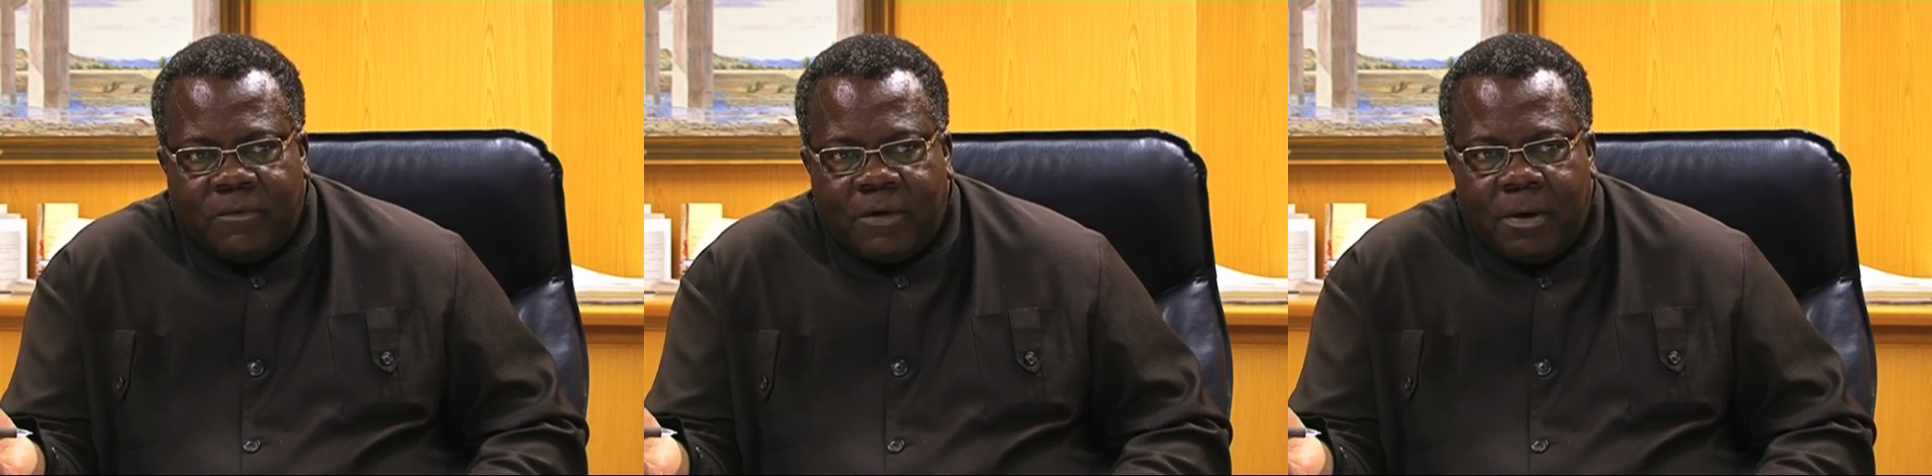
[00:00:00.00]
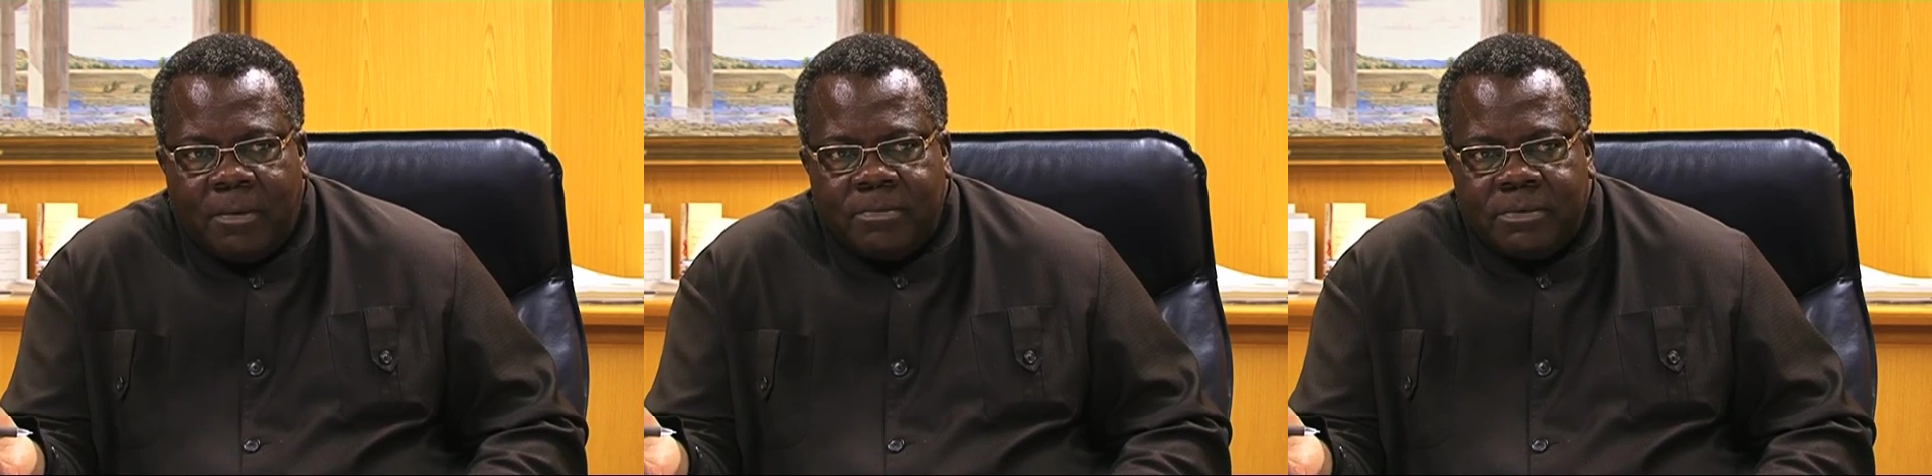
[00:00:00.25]

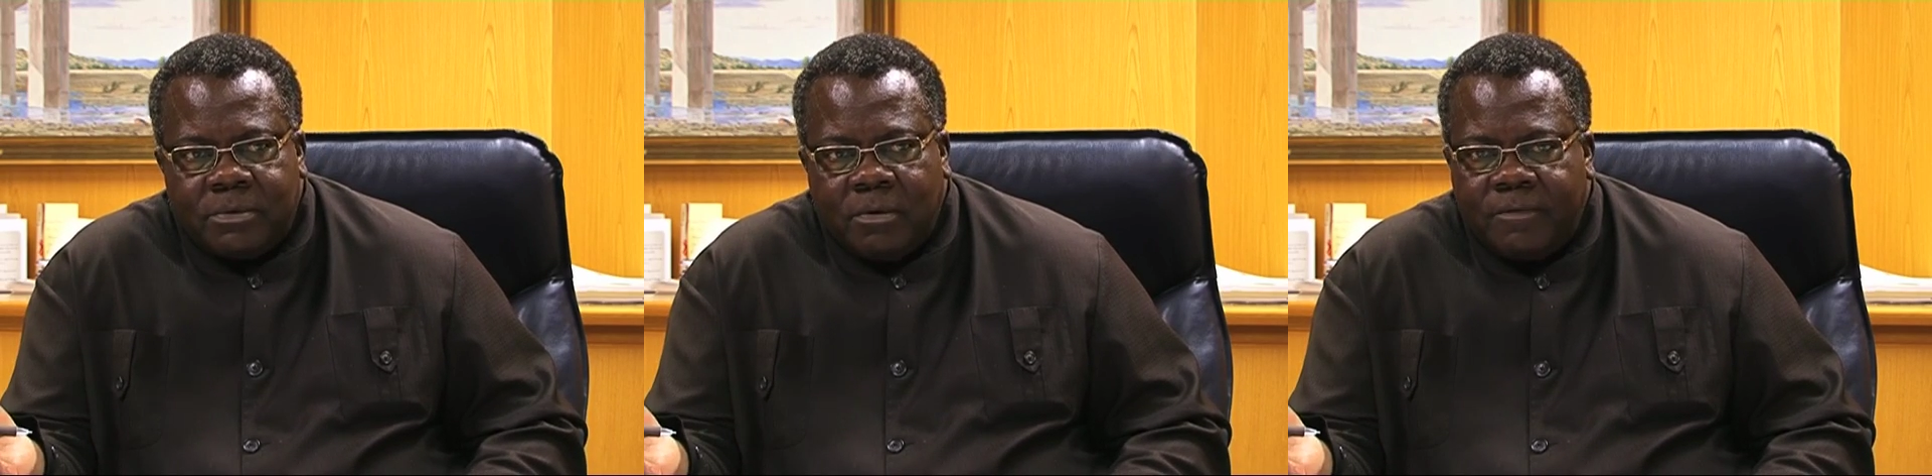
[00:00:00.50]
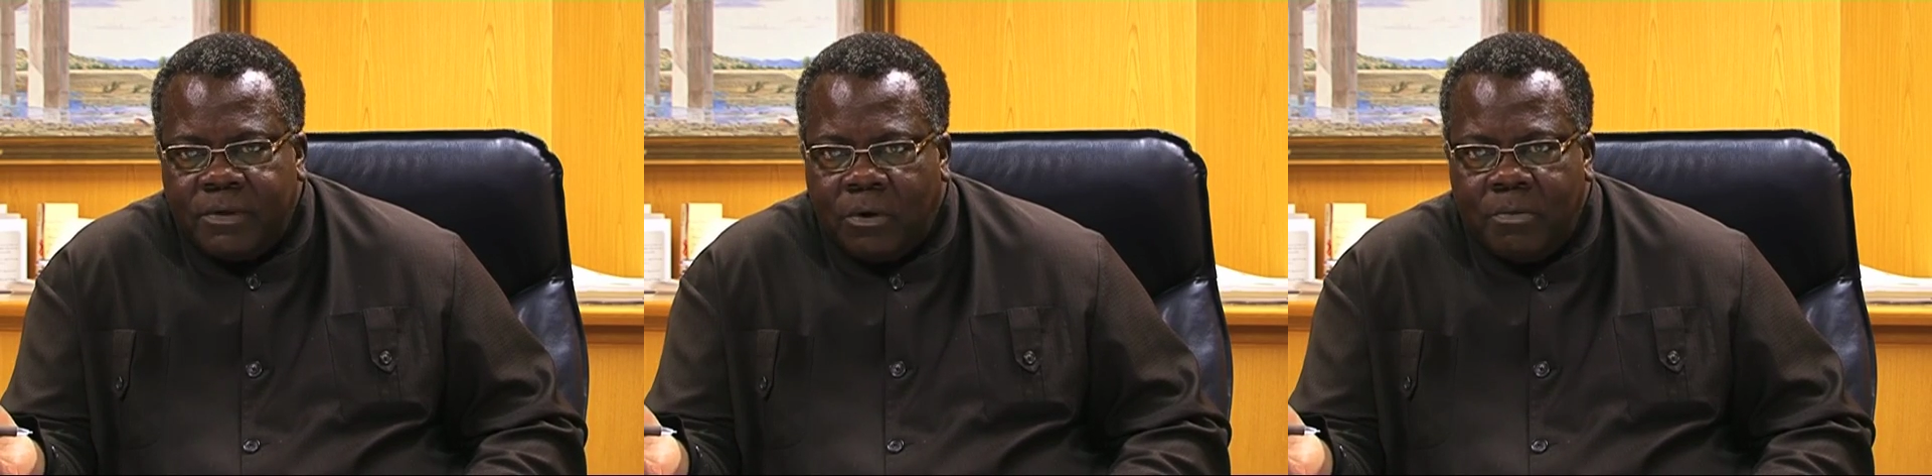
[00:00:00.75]
farms
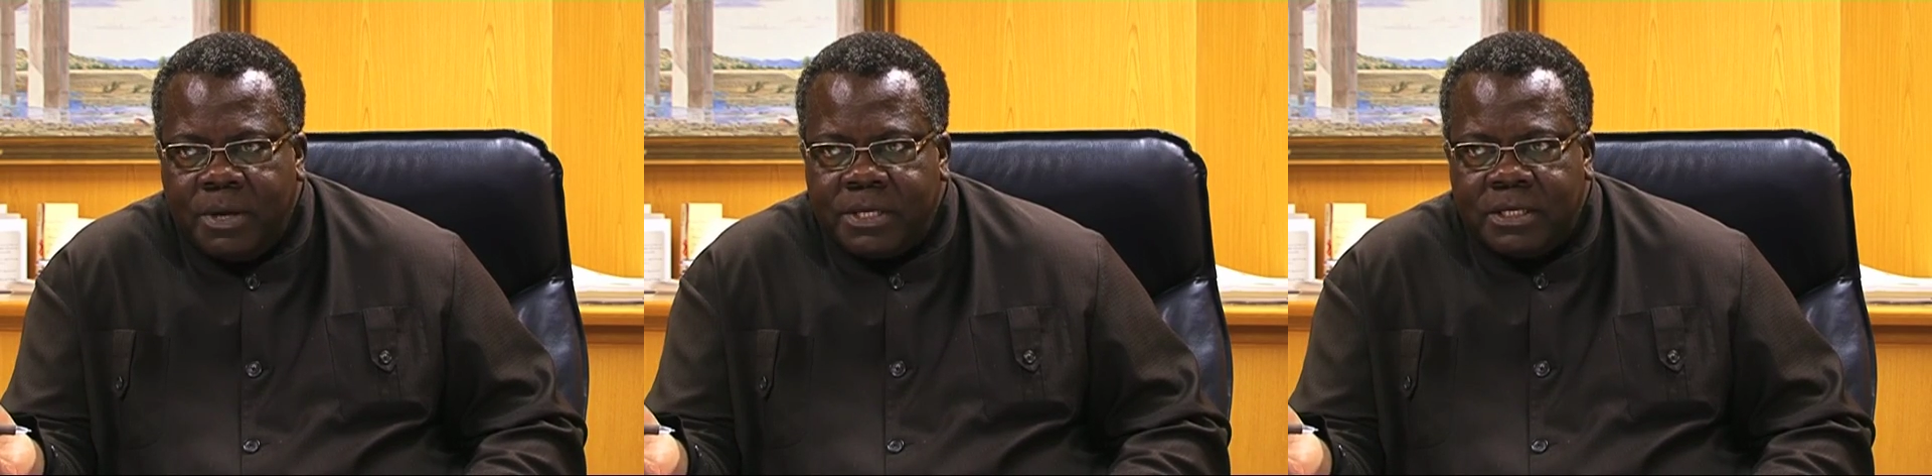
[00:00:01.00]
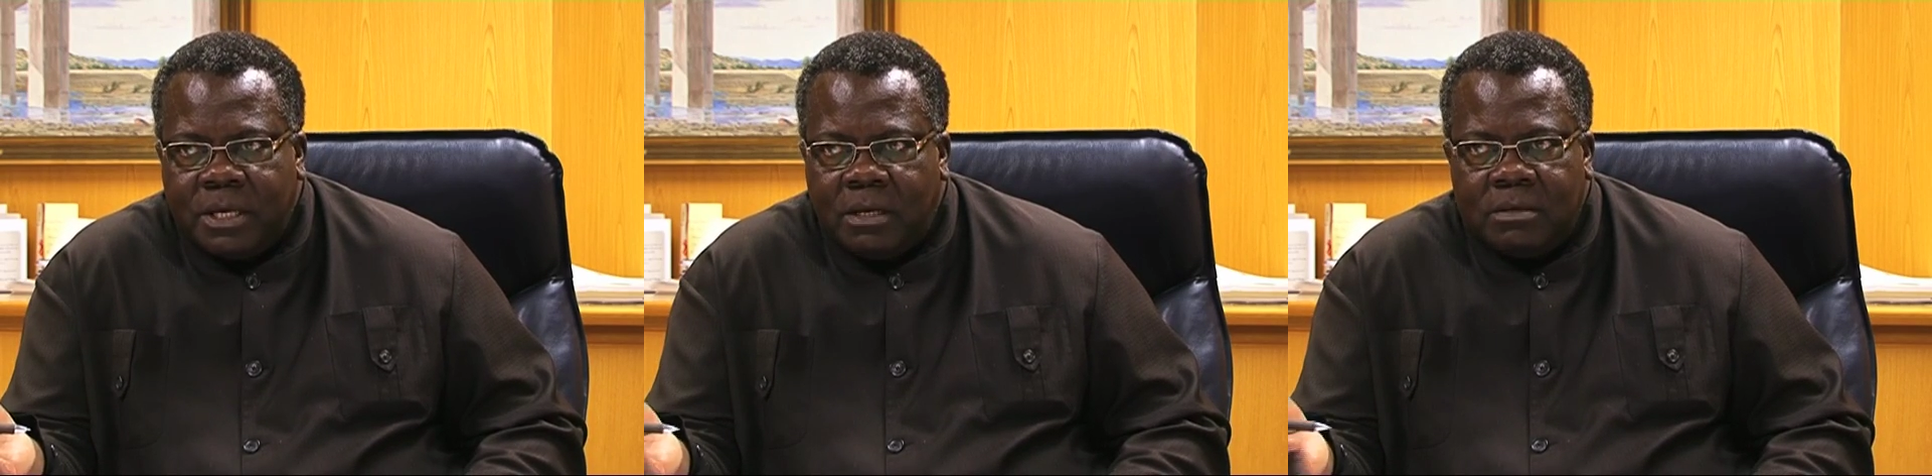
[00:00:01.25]
of the
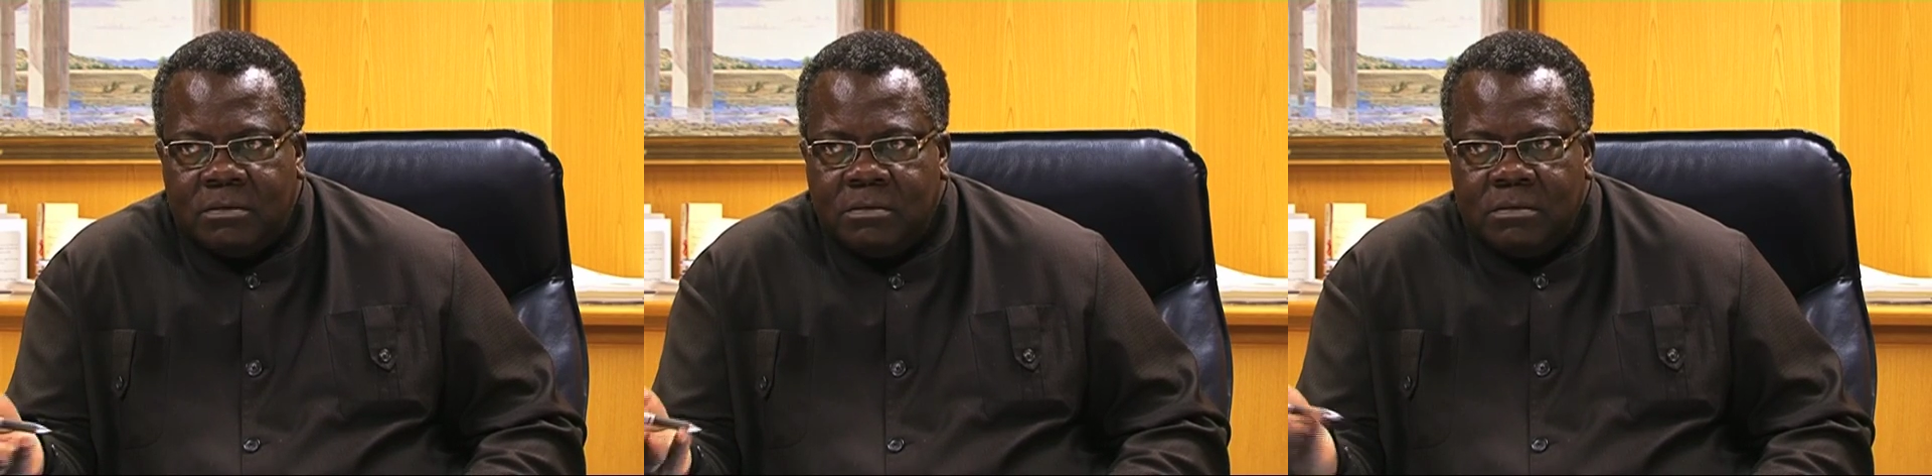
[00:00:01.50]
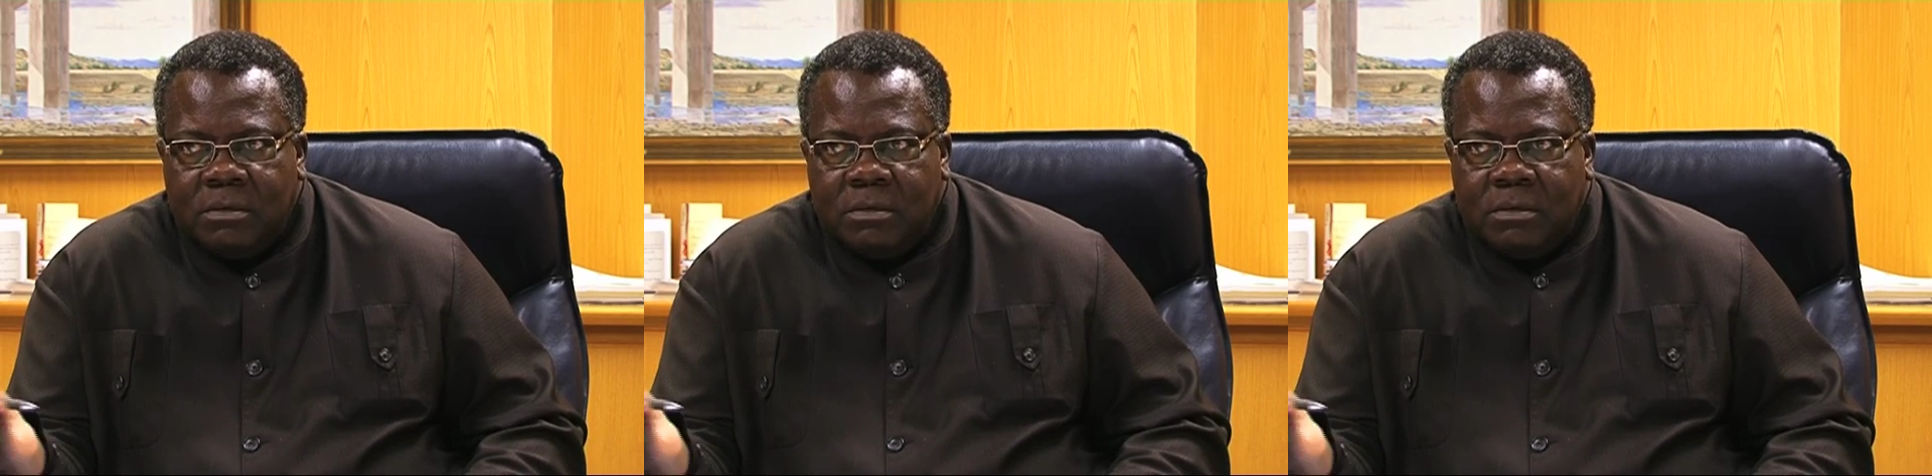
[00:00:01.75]
commercial